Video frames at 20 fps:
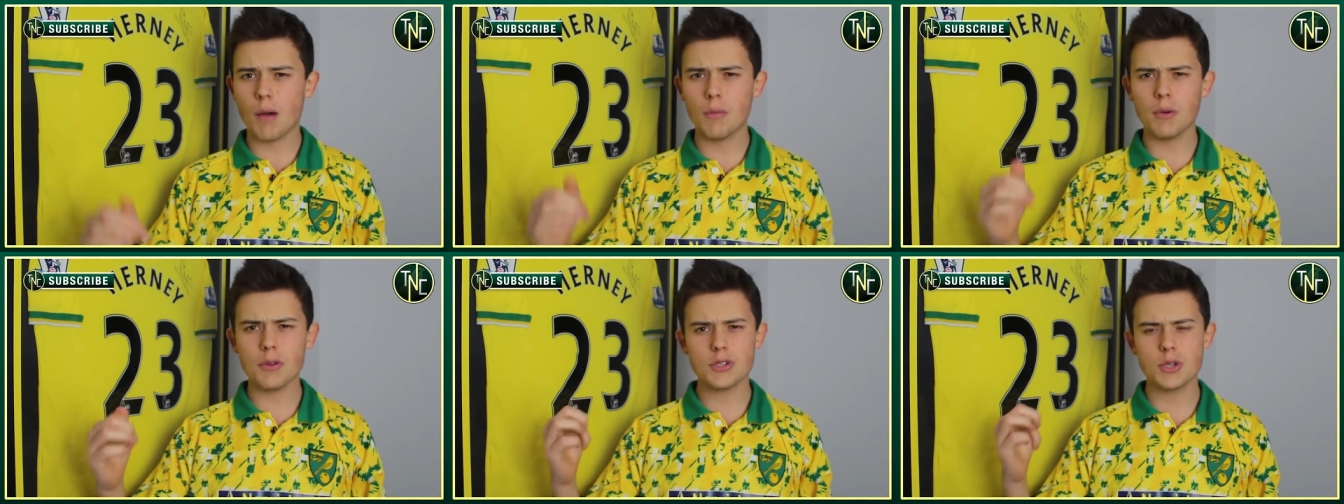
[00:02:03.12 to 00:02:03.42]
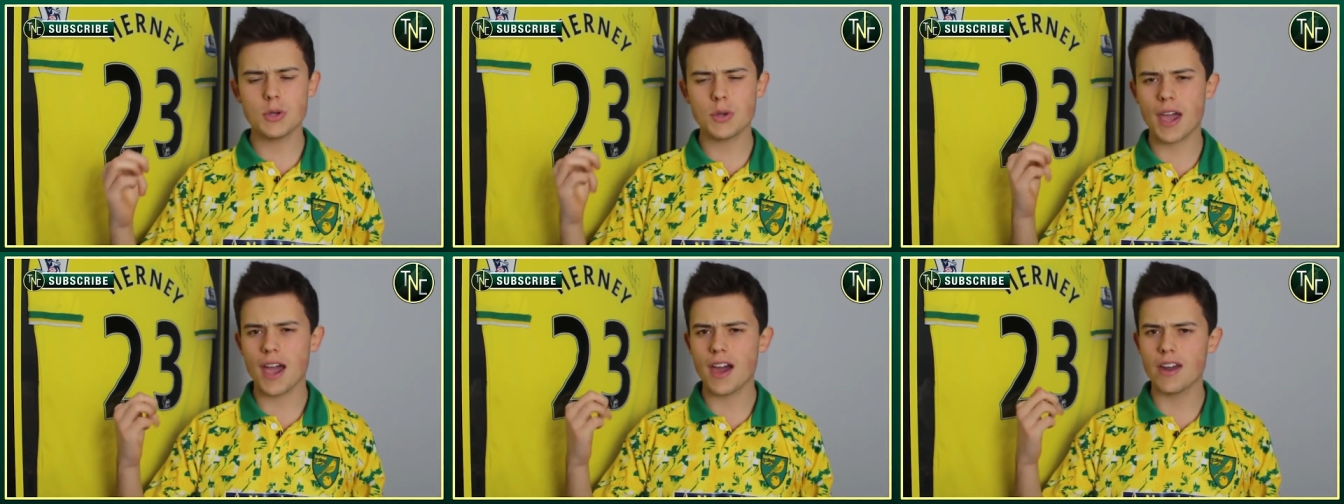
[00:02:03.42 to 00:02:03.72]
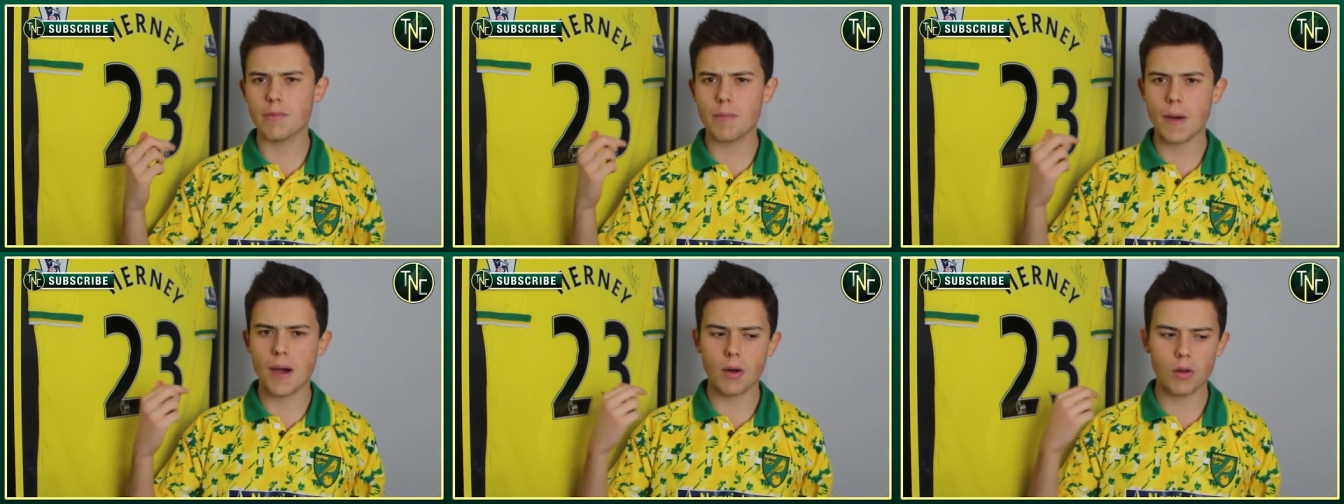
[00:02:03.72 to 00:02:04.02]
I'm not too
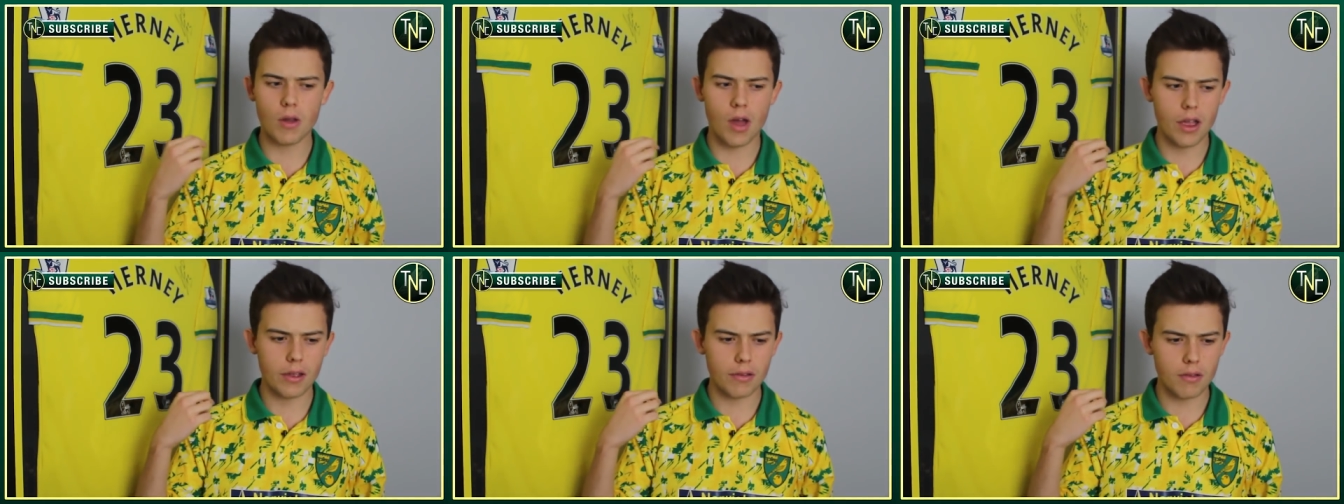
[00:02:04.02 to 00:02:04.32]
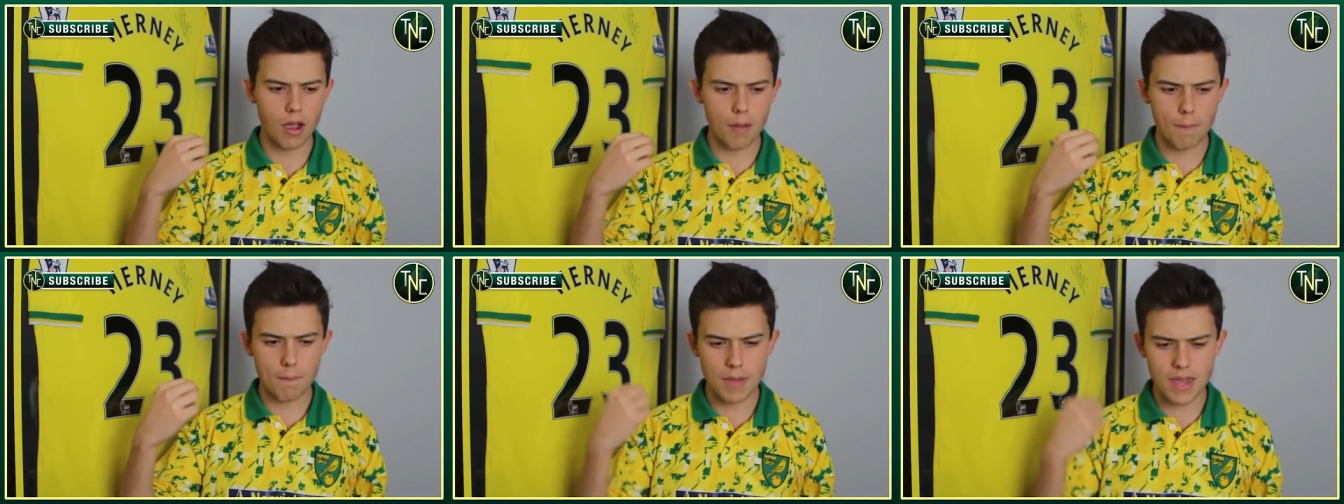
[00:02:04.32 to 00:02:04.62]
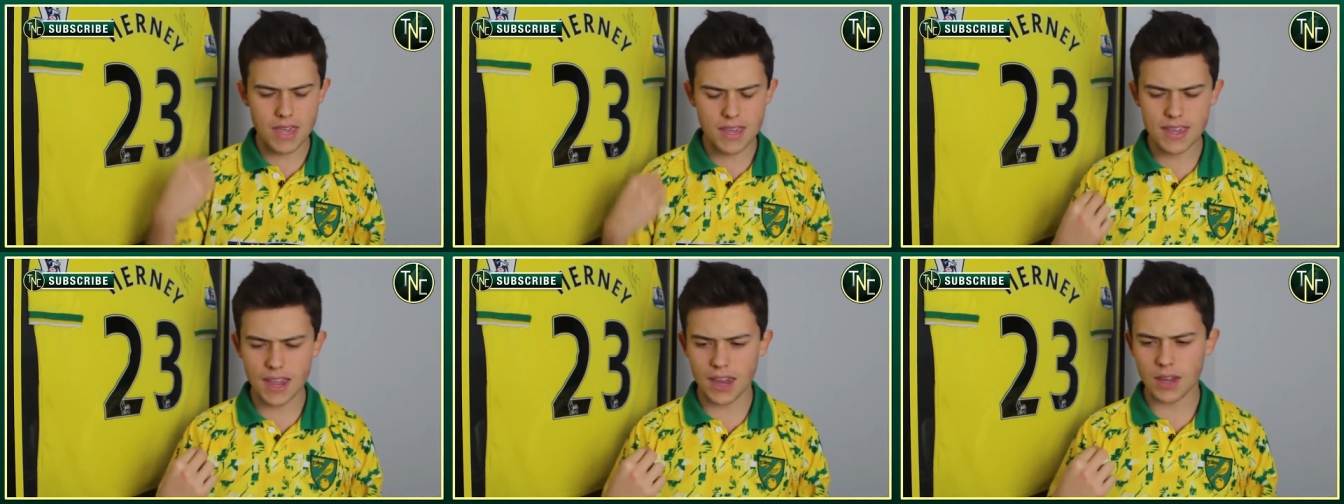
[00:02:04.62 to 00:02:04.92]
cared about like
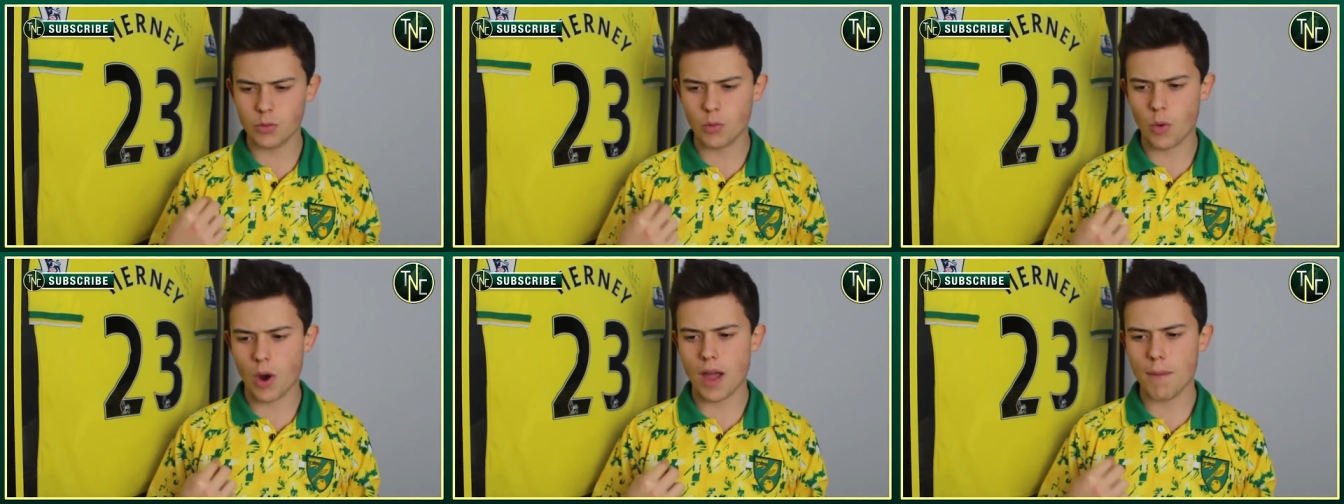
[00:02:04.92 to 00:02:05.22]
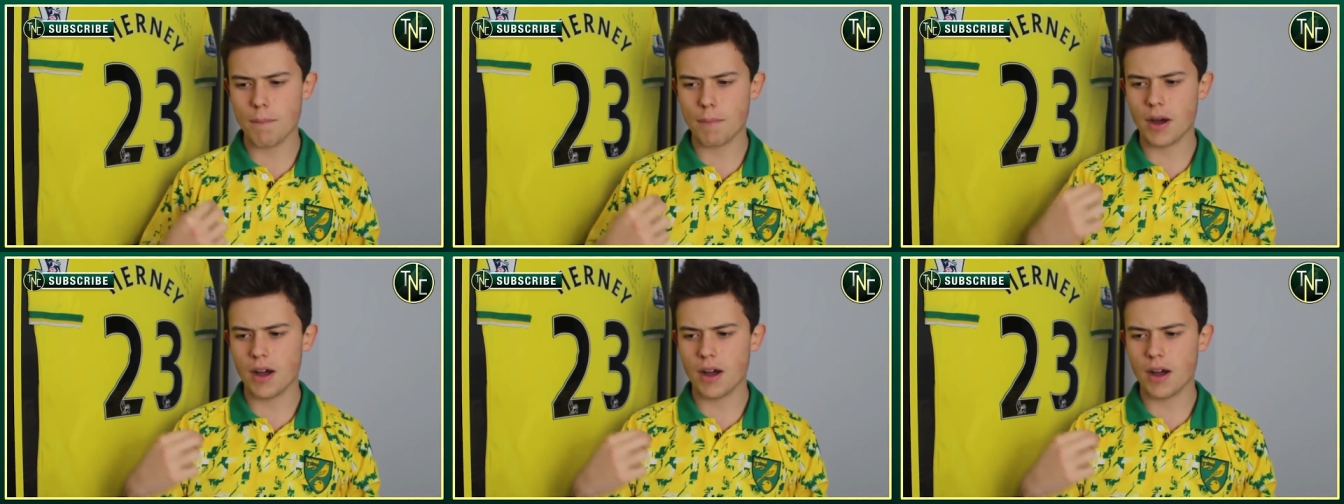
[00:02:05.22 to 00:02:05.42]
me getting wet,